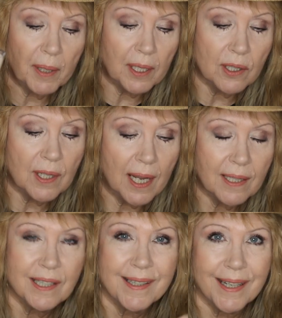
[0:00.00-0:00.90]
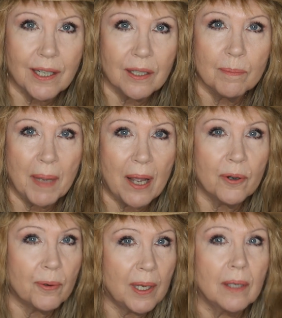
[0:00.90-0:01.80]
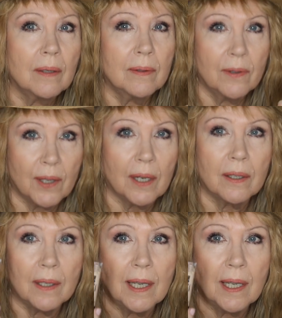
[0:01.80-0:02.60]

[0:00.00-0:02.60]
but it's not stick powdery thick.